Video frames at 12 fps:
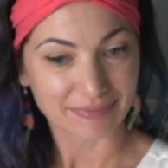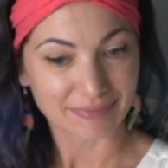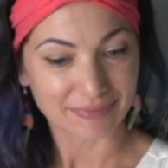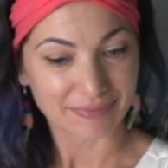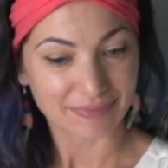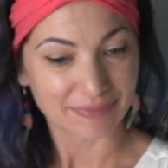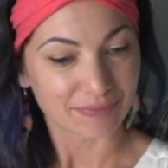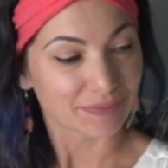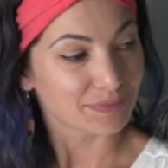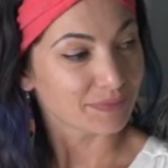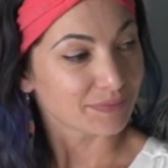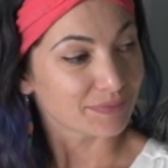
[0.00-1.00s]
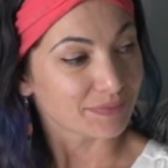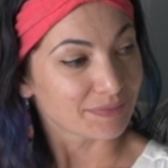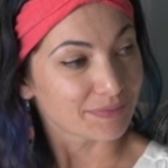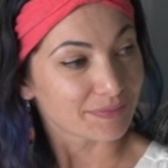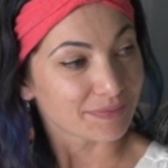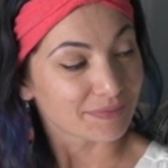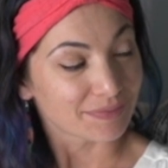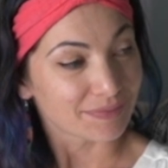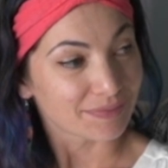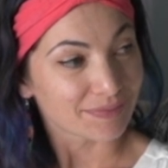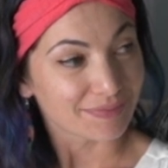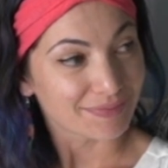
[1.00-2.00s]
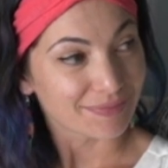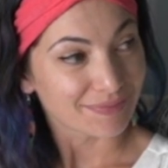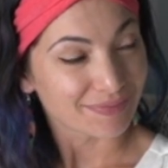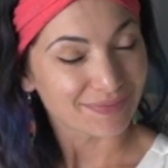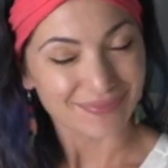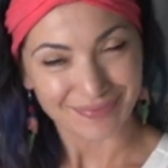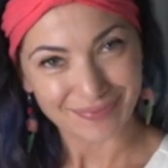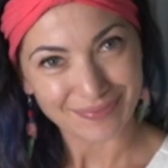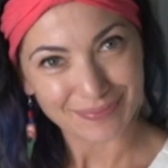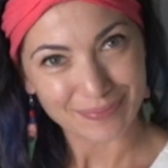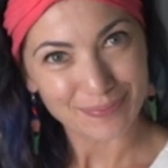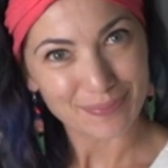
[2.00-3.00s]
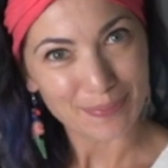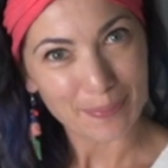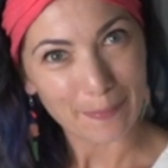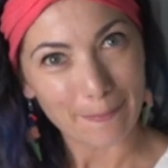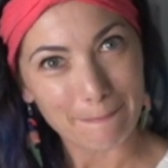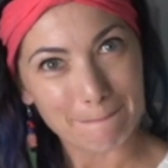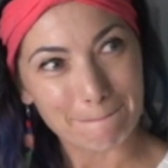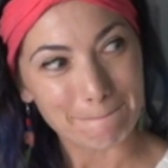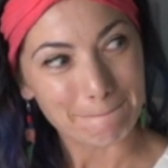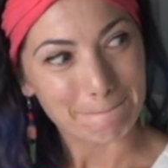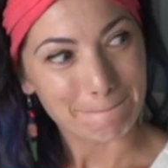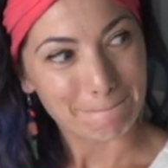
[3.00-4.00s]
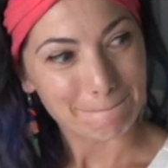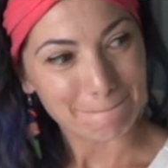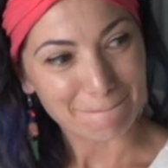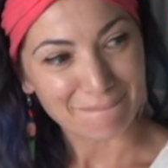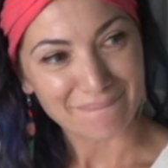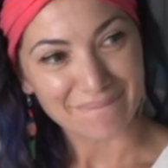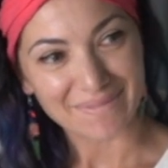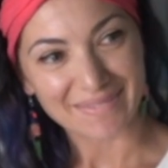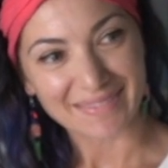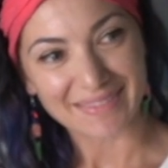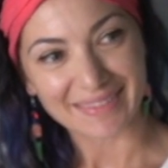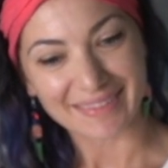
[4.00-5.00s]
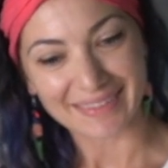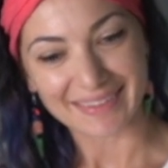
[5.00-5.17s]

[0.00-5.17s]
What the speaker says: The person shown says nothing.